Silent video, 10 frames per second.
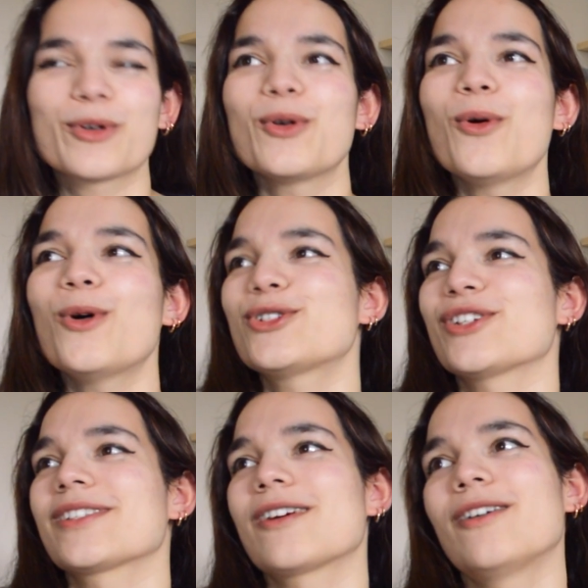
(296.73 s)

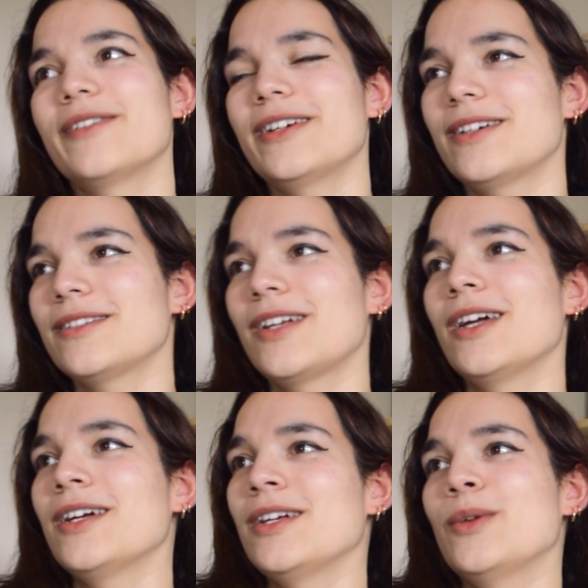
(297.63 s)
Gorgeous cover
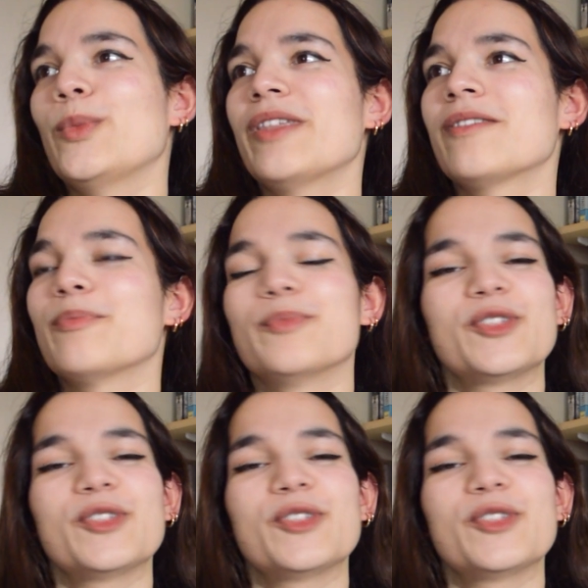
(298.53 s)
with